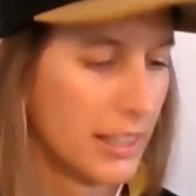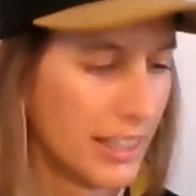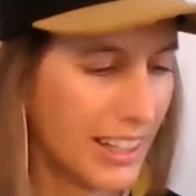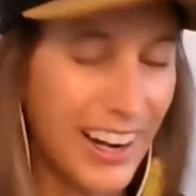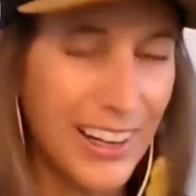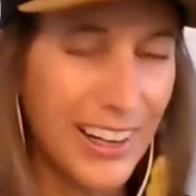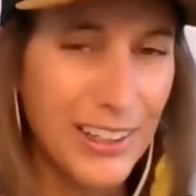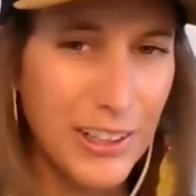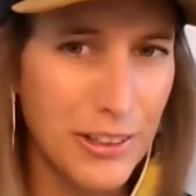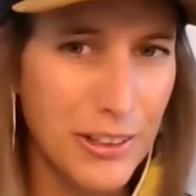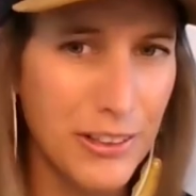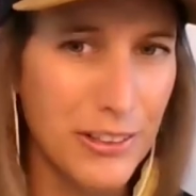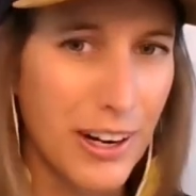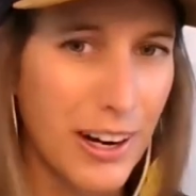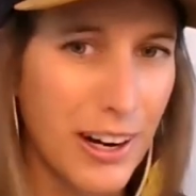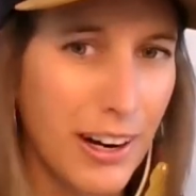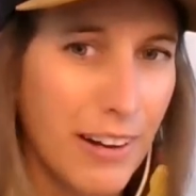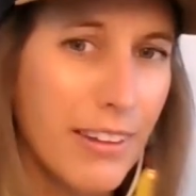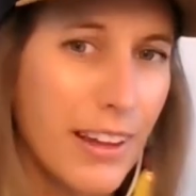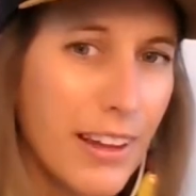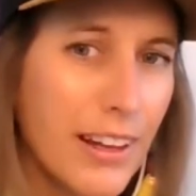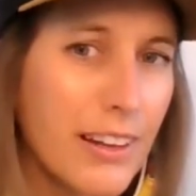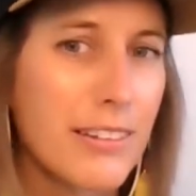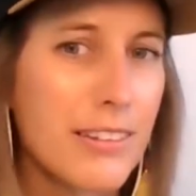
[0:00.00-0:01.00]
I know you are.
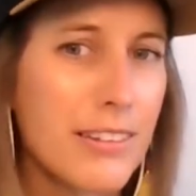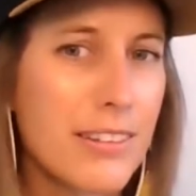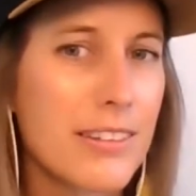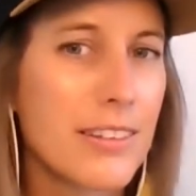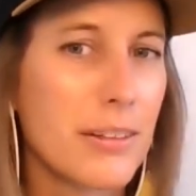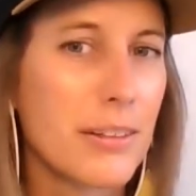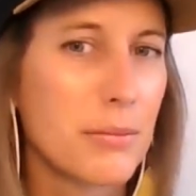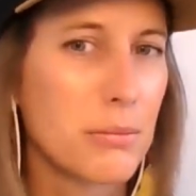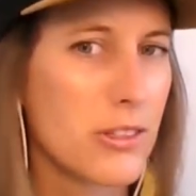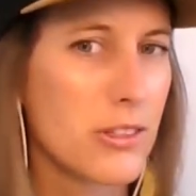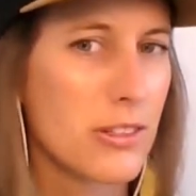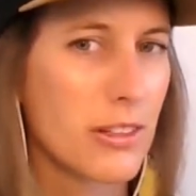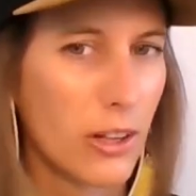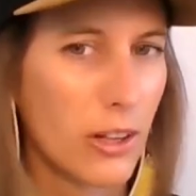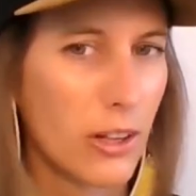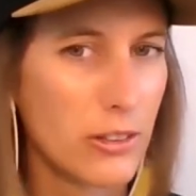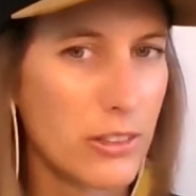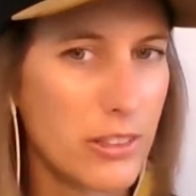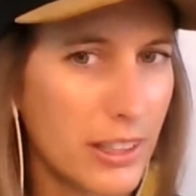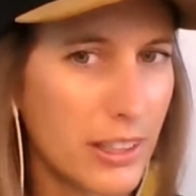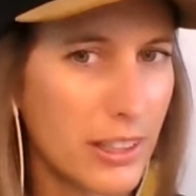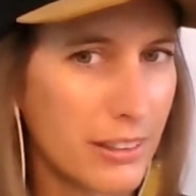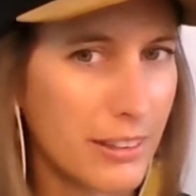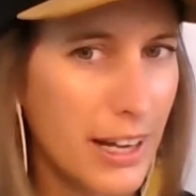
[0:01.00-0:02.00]
Thanks. I'm just
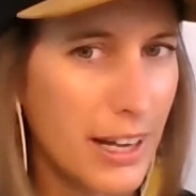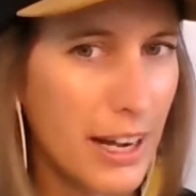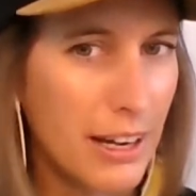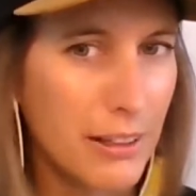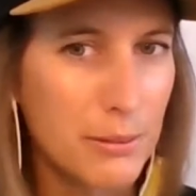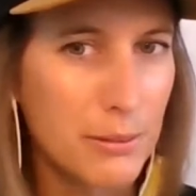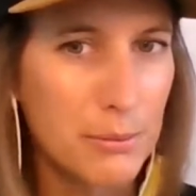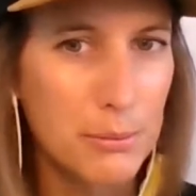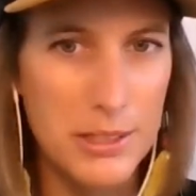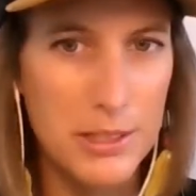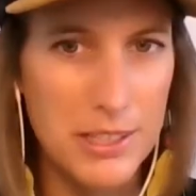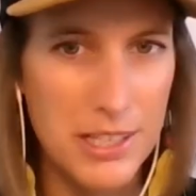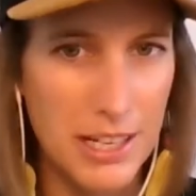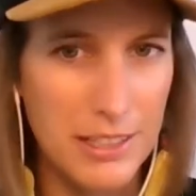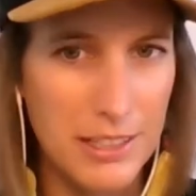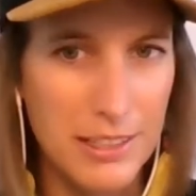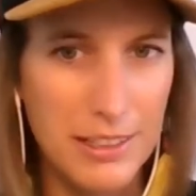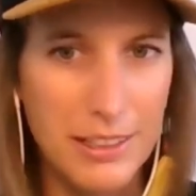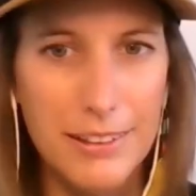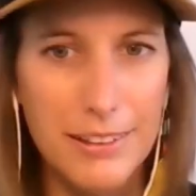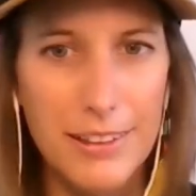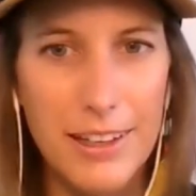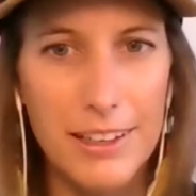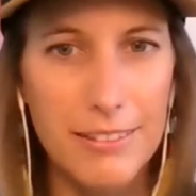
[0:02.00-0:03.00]
gloating now and
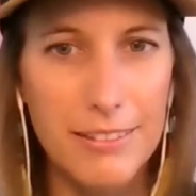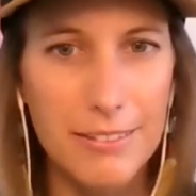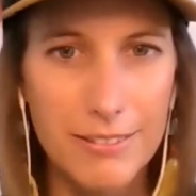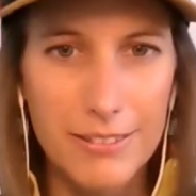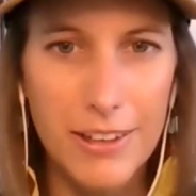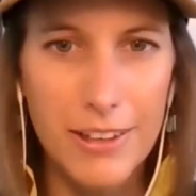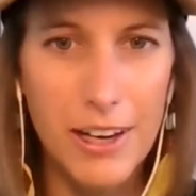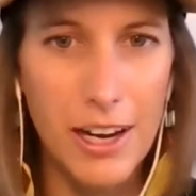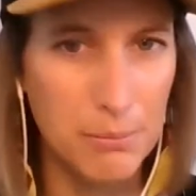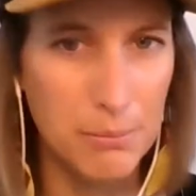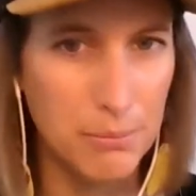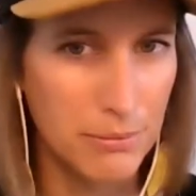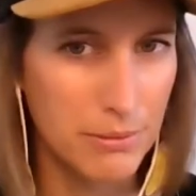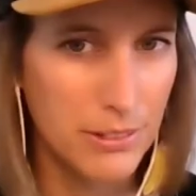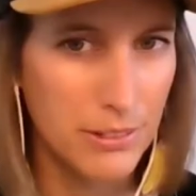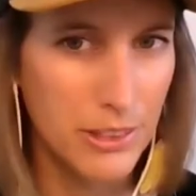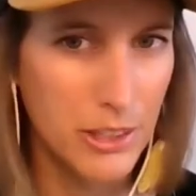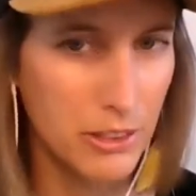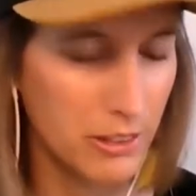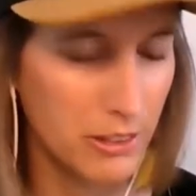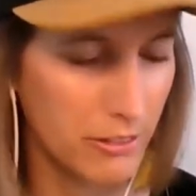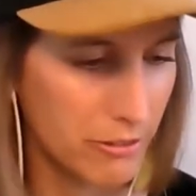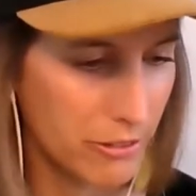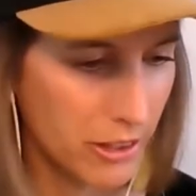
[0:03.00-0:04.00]
pretending that
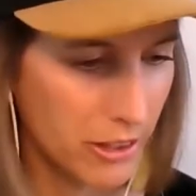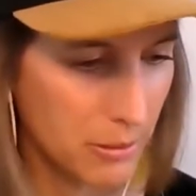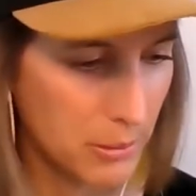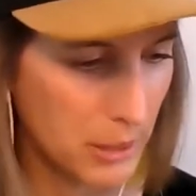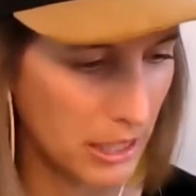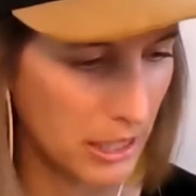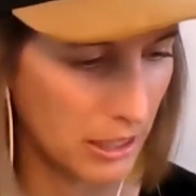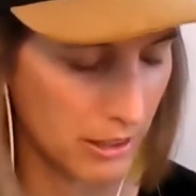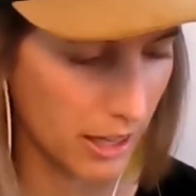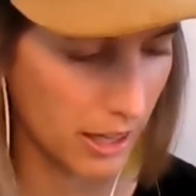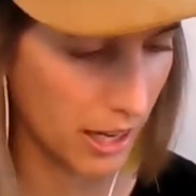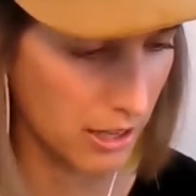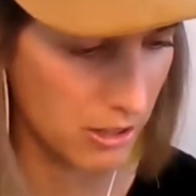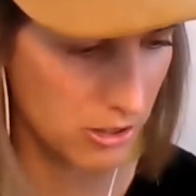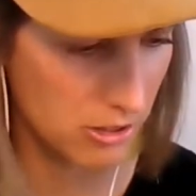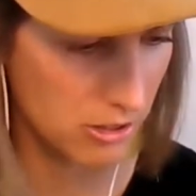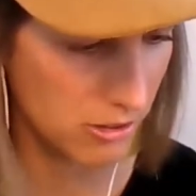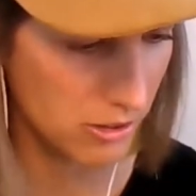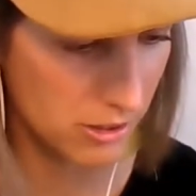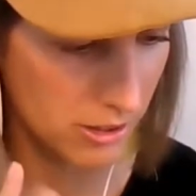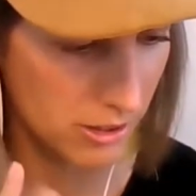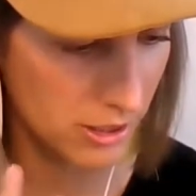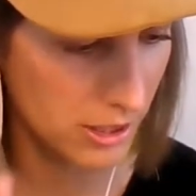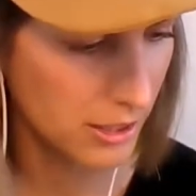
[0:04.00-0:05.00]
you're in front of me. Okay.
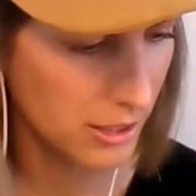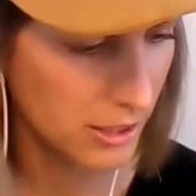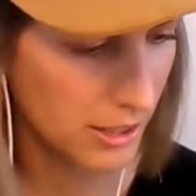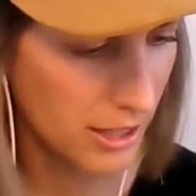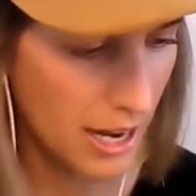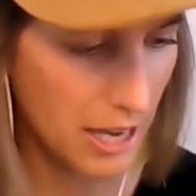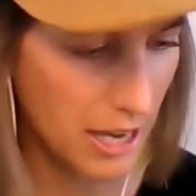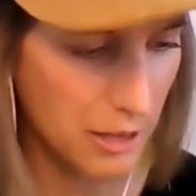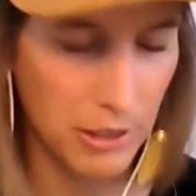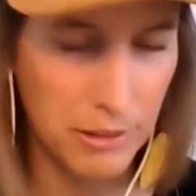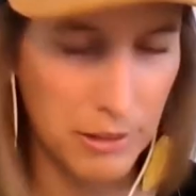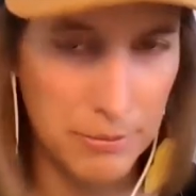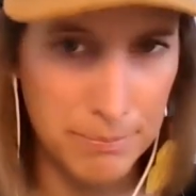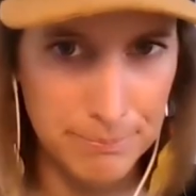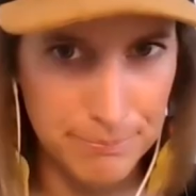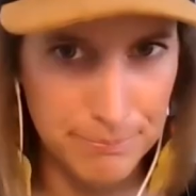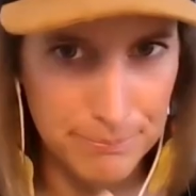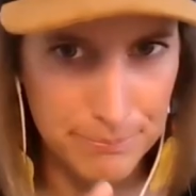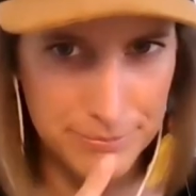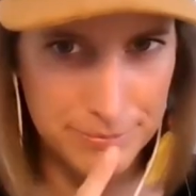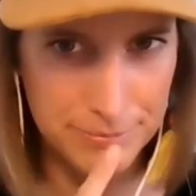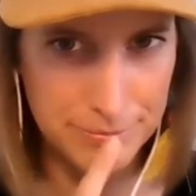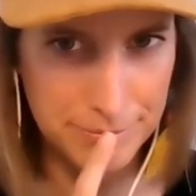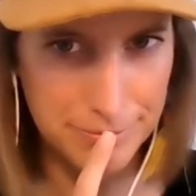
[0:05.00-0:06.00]
Anyway,
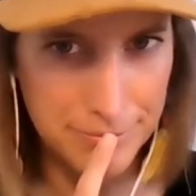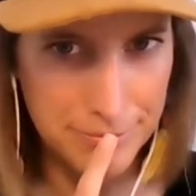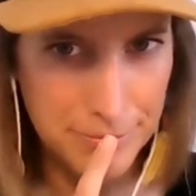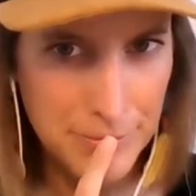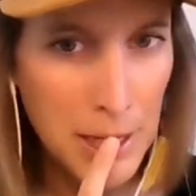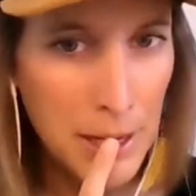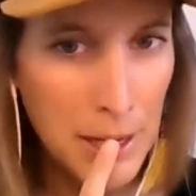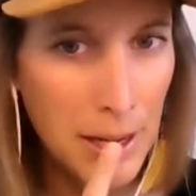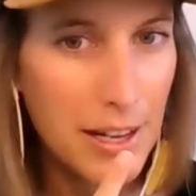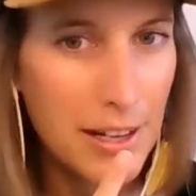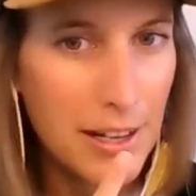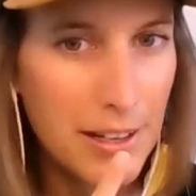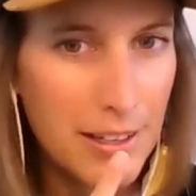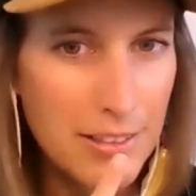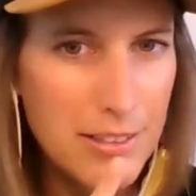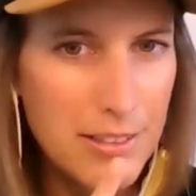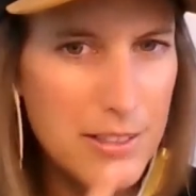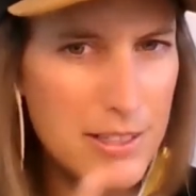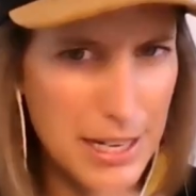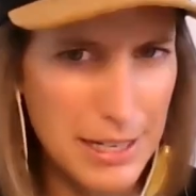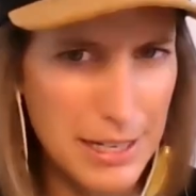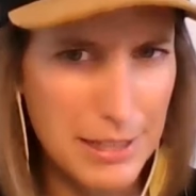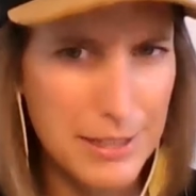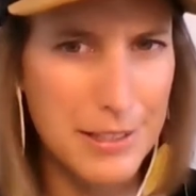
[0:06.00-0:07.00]

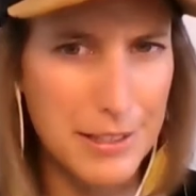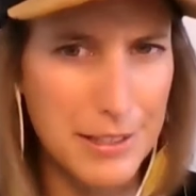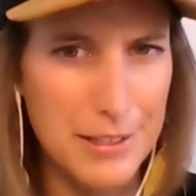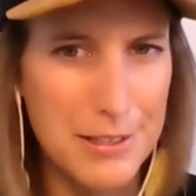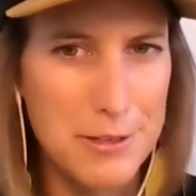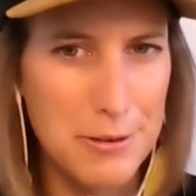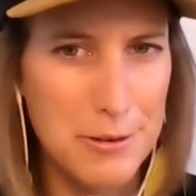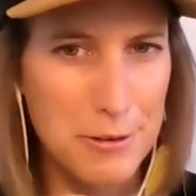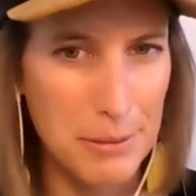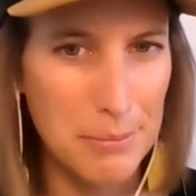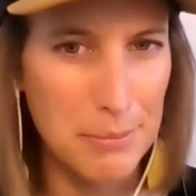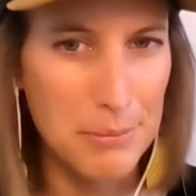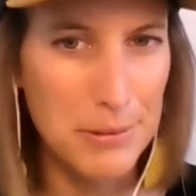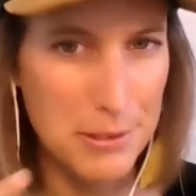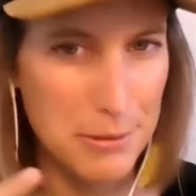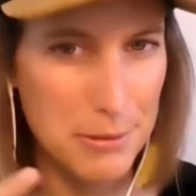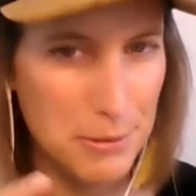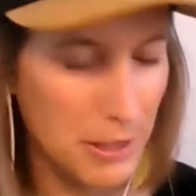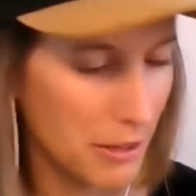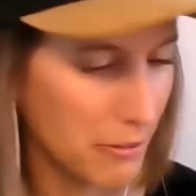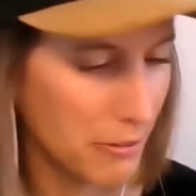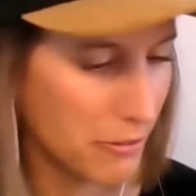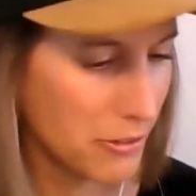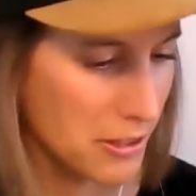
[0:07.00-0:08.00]
stick to the script is
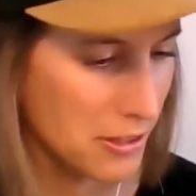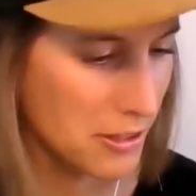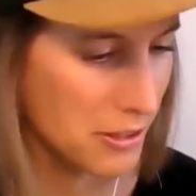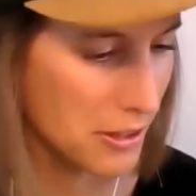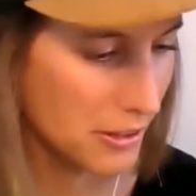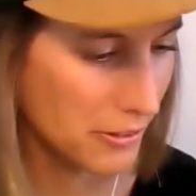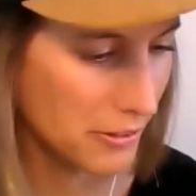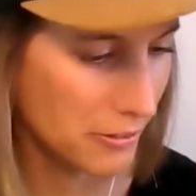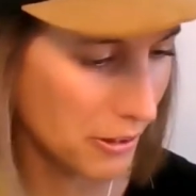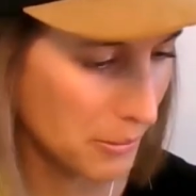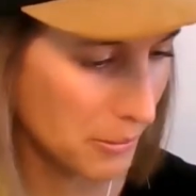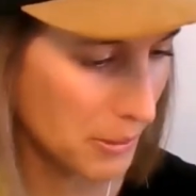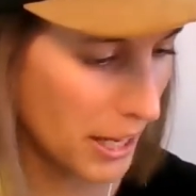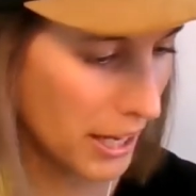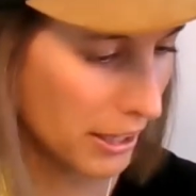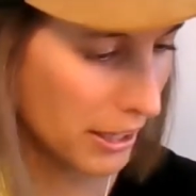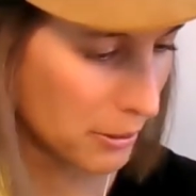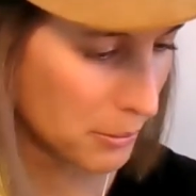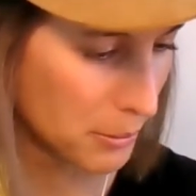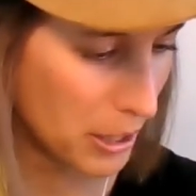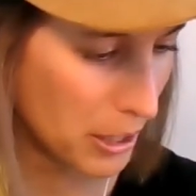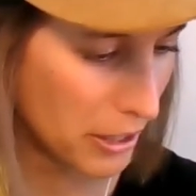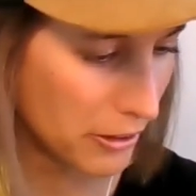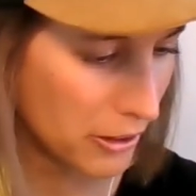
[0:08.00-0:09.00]
what I've just got from that
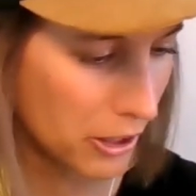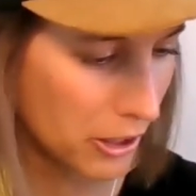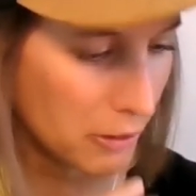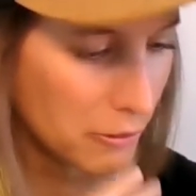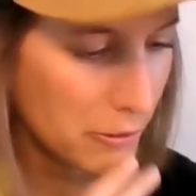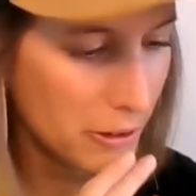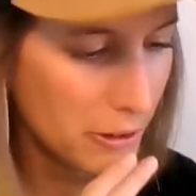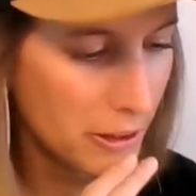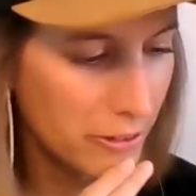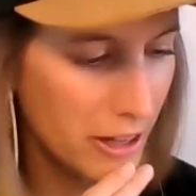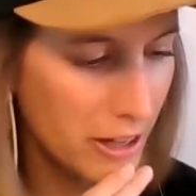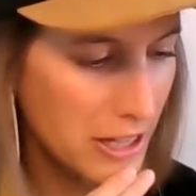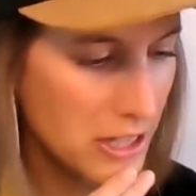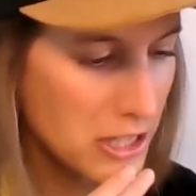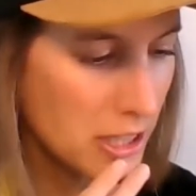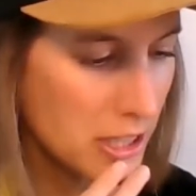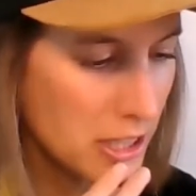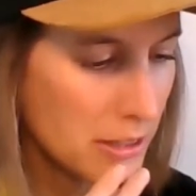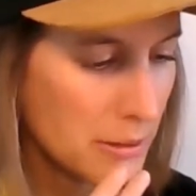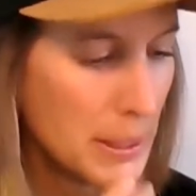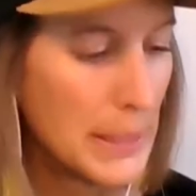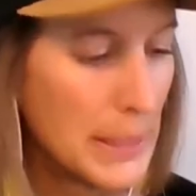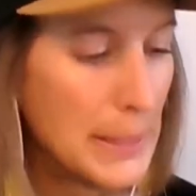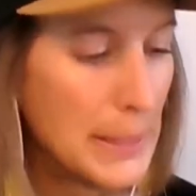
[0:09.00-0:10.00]
on reflection.